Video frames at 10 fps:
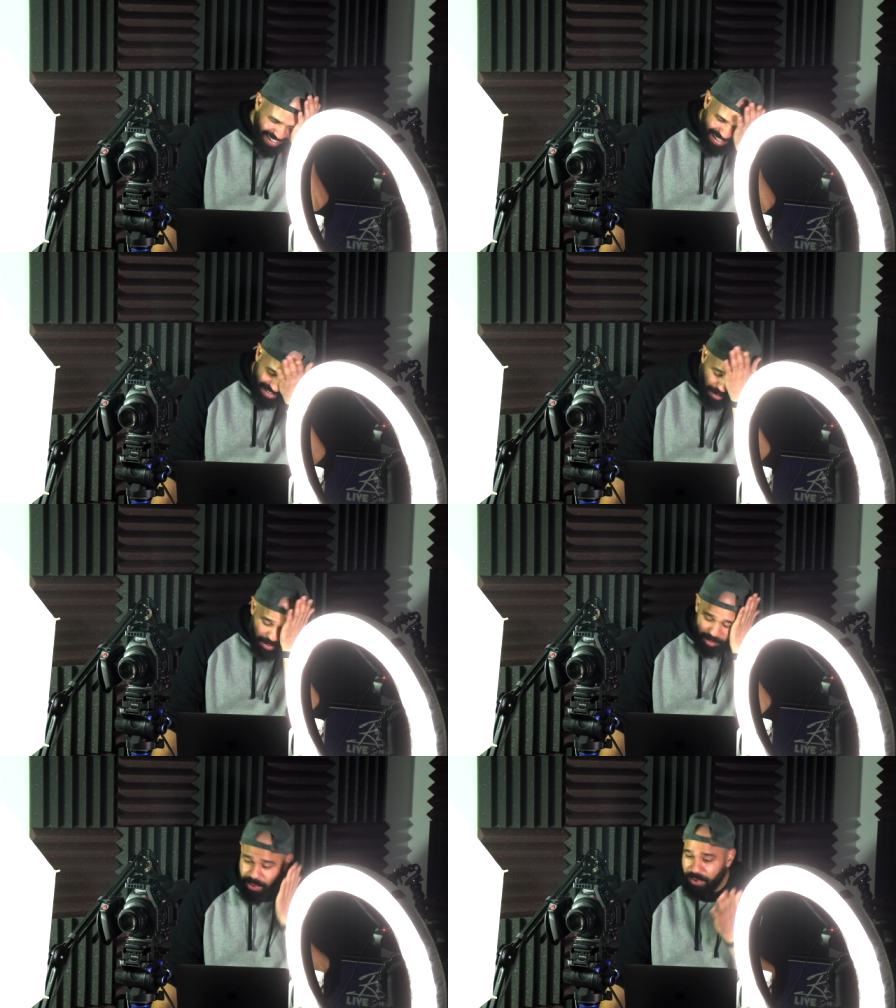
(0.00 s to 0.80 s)
No,
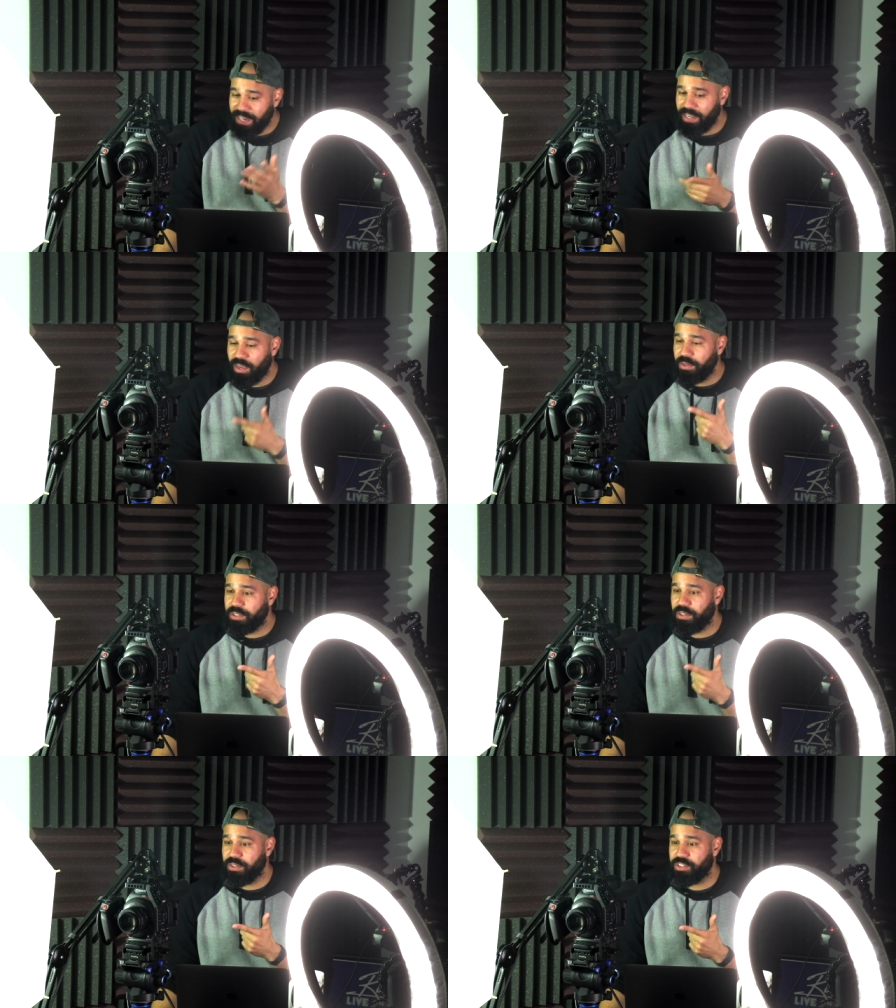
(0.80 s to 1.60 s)
but we were gonna go to
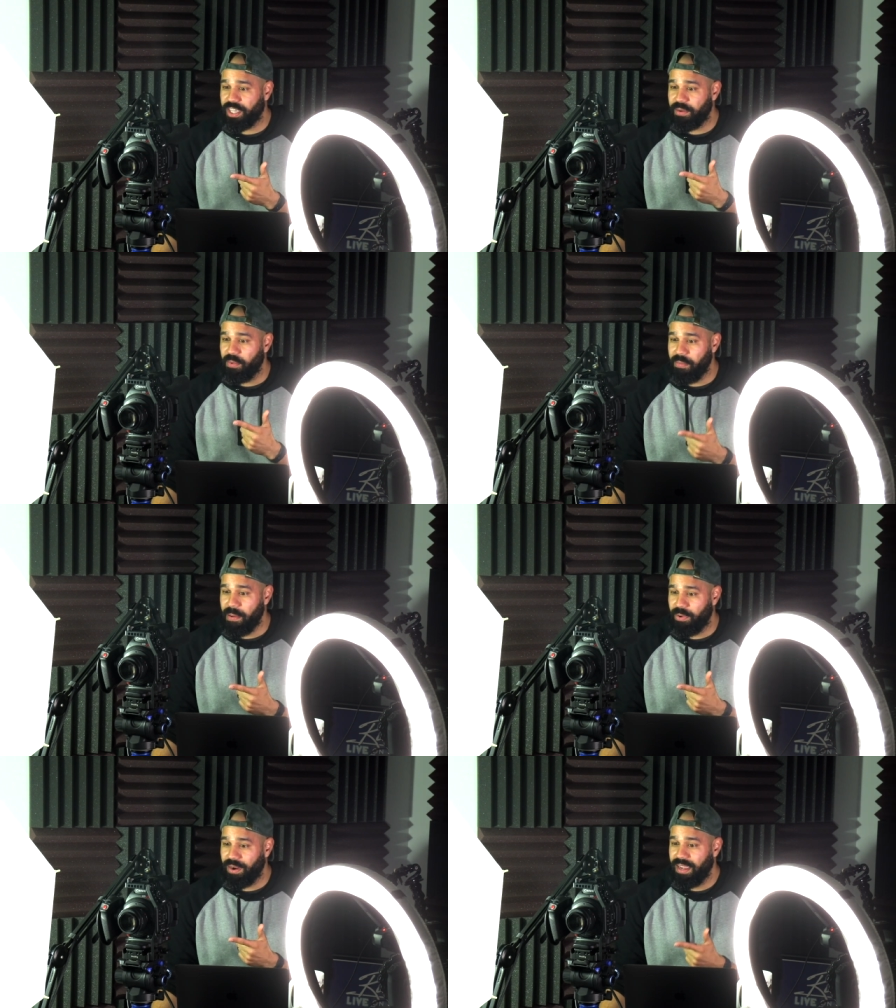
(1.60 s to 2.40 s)
your gym,
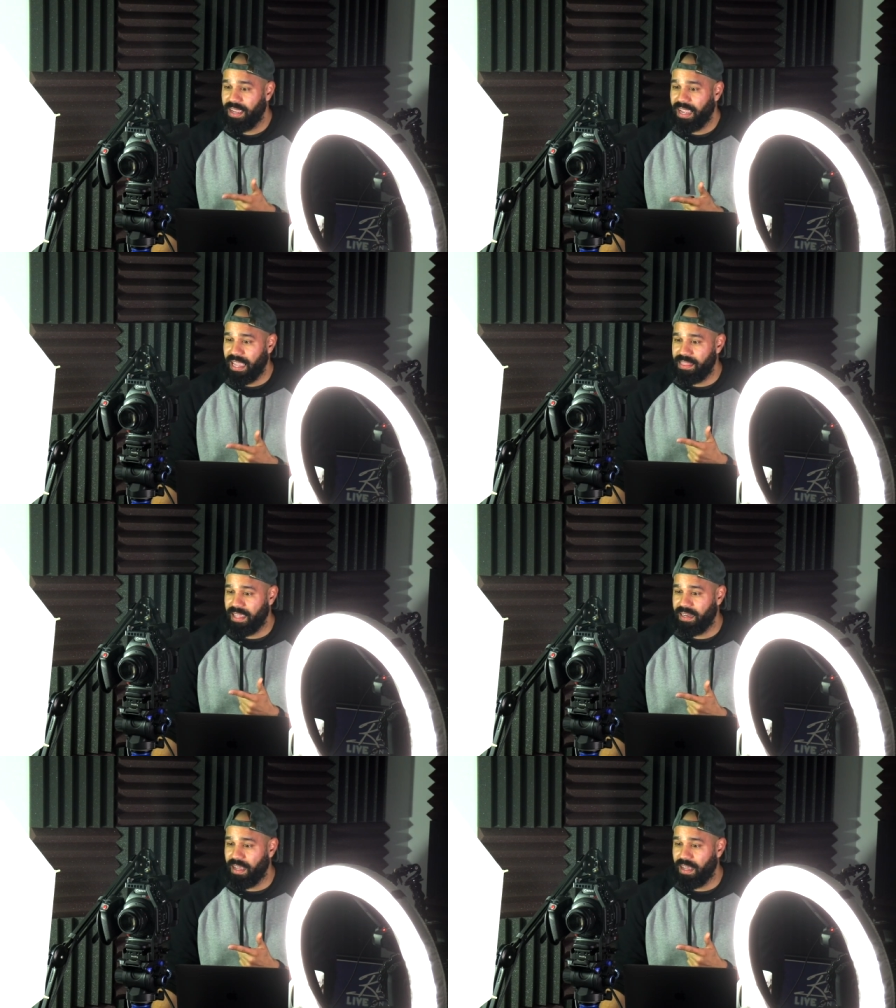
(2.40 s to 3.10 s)
remember? And then,